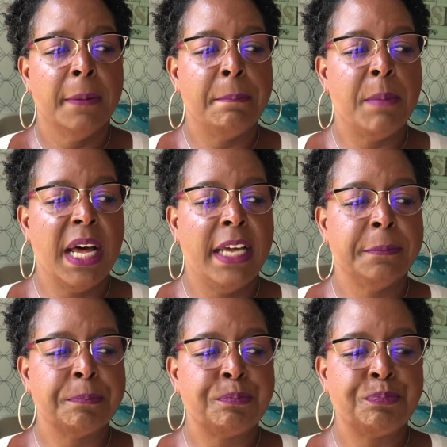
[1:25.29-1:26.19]

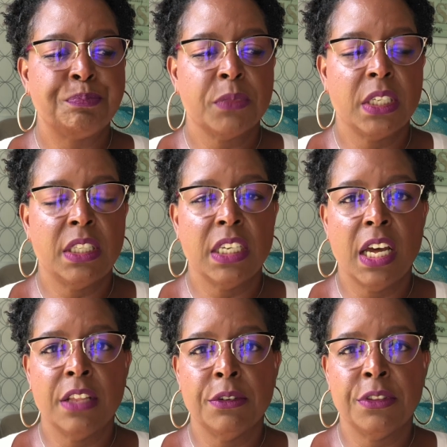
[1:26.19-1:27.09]
But the
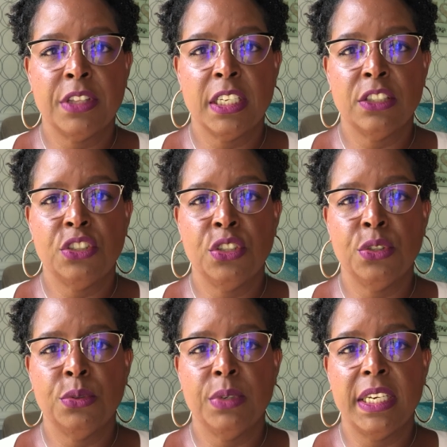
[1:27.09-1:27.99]
other thing
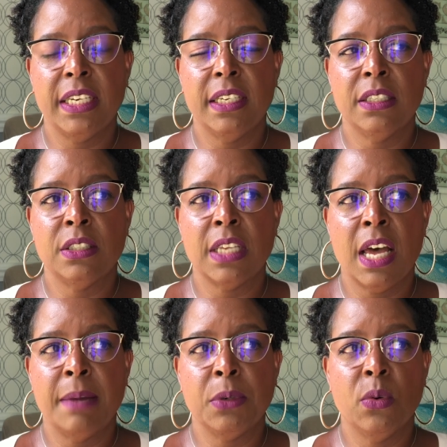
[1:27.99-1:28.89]
too is
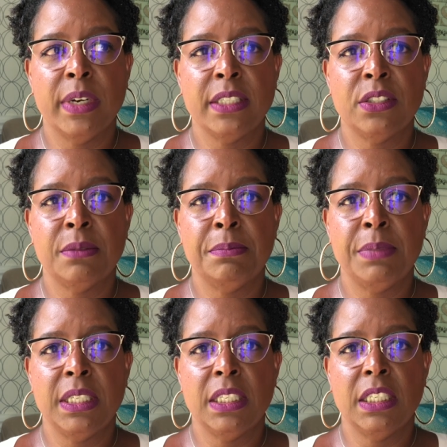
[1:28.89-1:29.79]
I'm going to
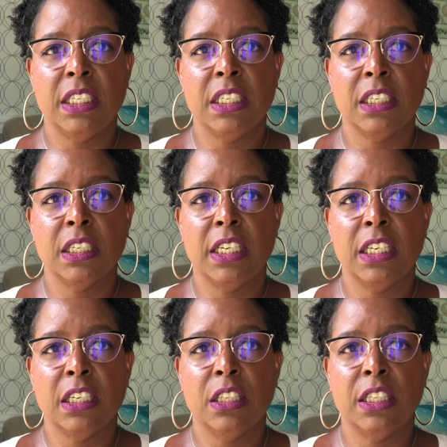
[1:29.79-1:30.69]
be in,
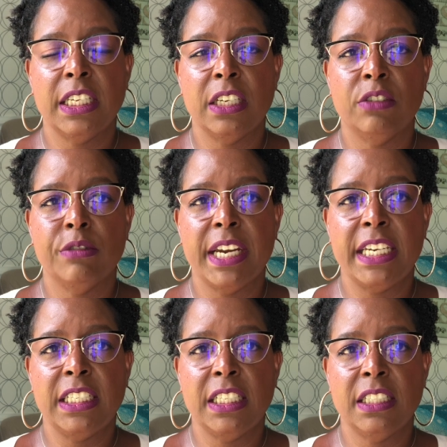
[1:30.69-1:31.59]
in,
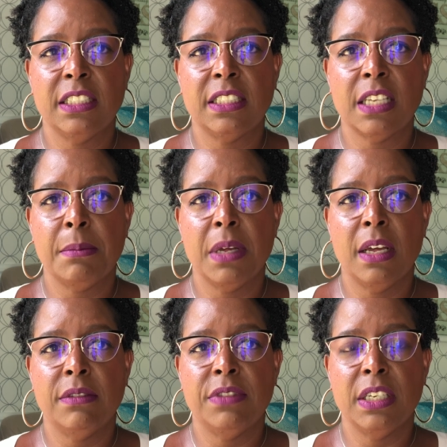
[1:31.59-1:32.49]
ingraining some
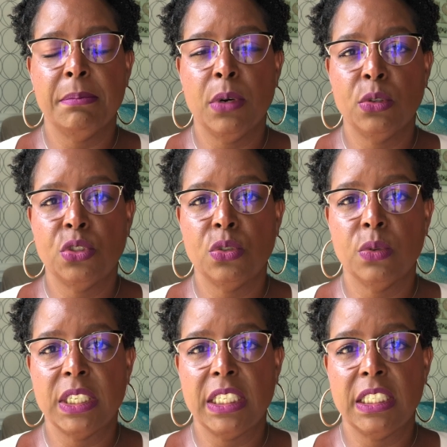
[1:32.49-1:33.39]
of the
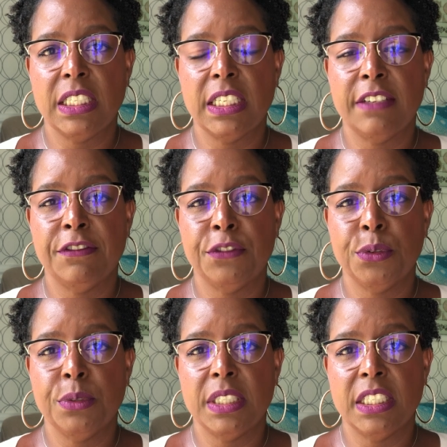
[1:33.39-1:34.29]
emotional eating and
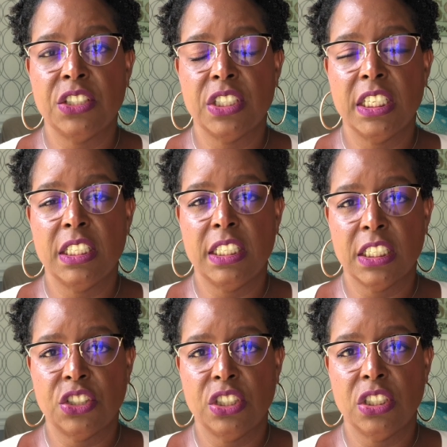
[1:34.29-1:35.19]
food
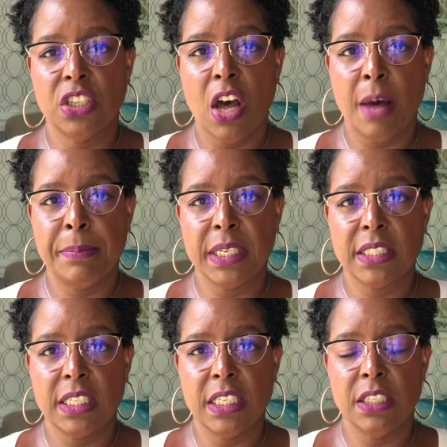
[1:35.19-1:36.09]
addiction
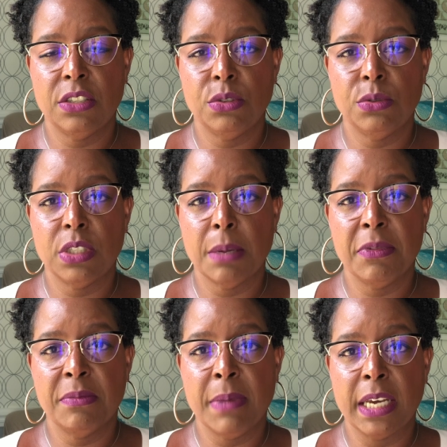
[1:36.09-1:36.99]
topics into
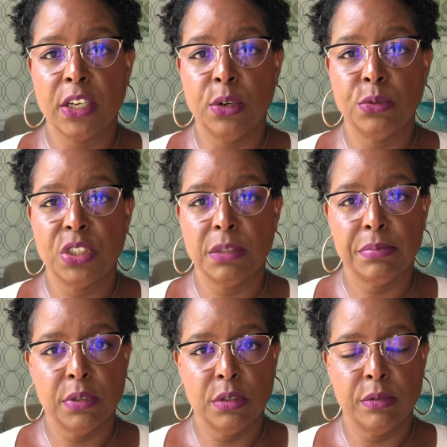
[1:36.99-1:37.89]
some of my coaching
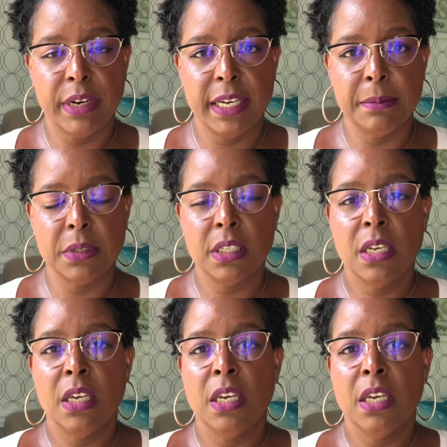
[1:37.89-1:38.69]
programs